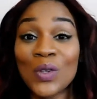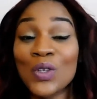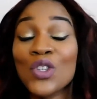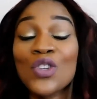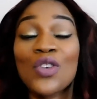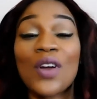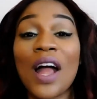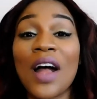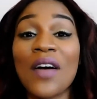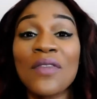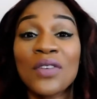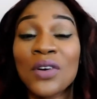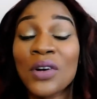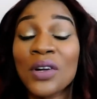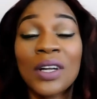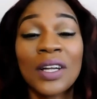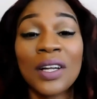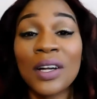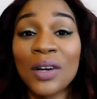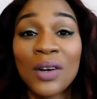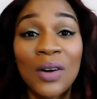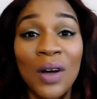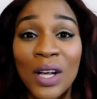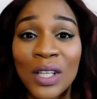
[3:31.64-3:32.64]
travel
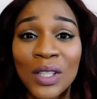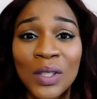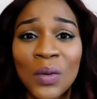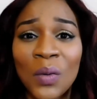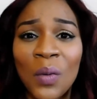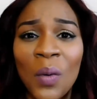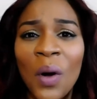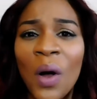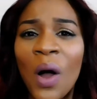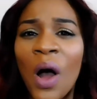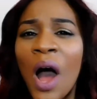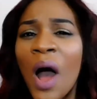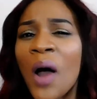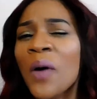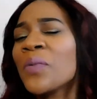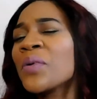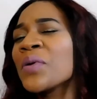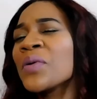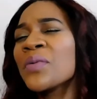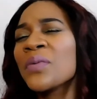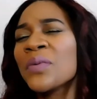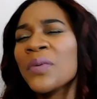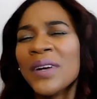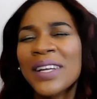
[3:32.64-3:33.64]
clear across the world? Are
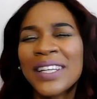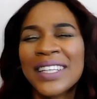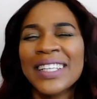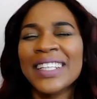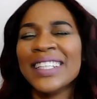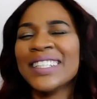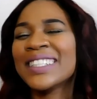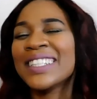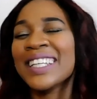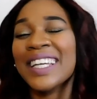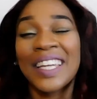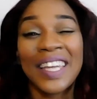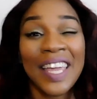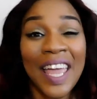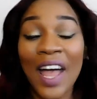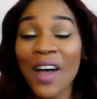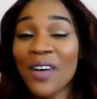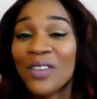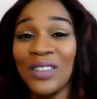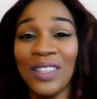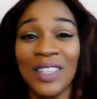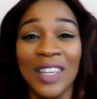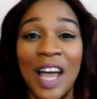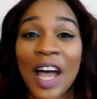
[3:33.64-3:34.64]
we willing to
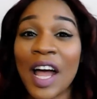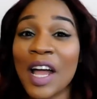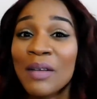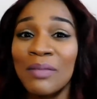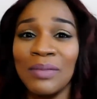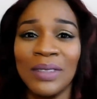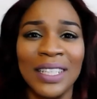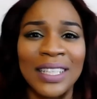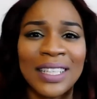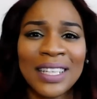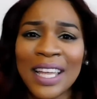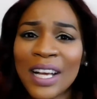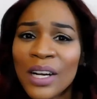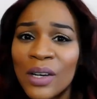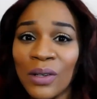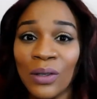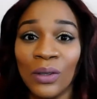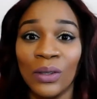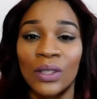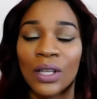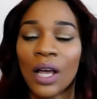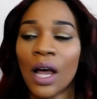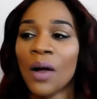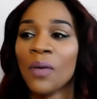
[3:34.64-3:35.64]
count dimes and
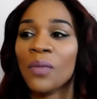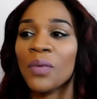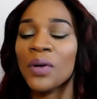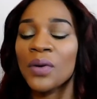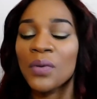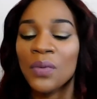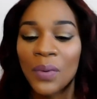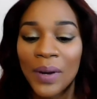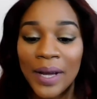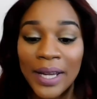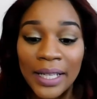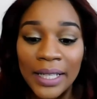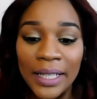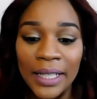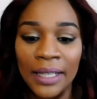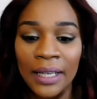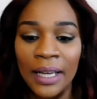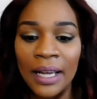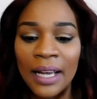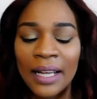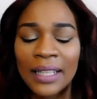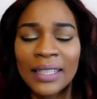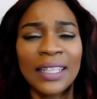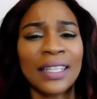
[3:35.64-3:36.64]
nickels? Are we willing
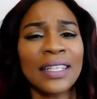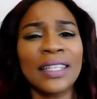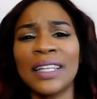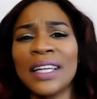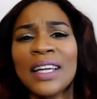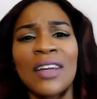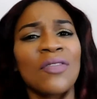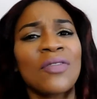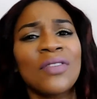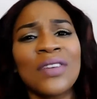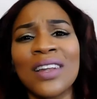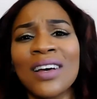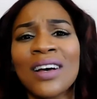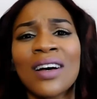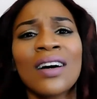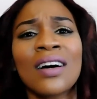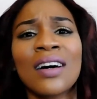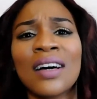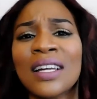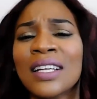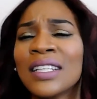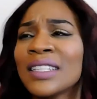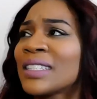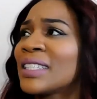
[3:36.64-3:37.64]
to live in the
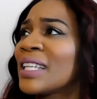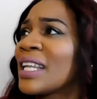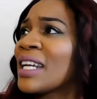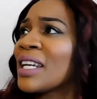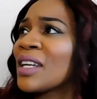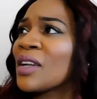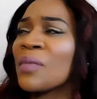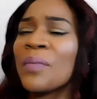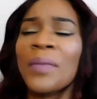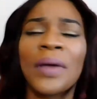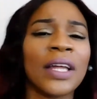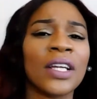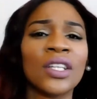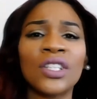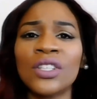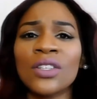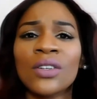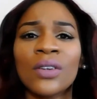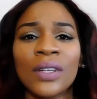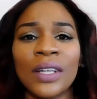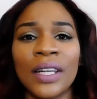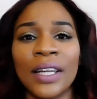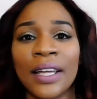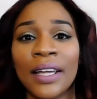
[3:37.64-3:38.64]
hood instead of the
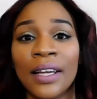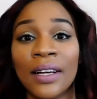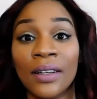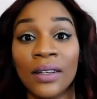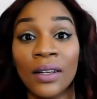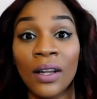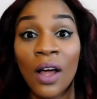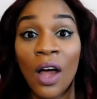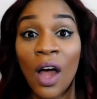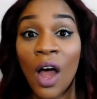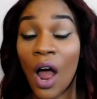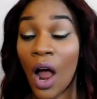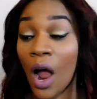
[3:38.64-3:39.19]
mansion on the hill?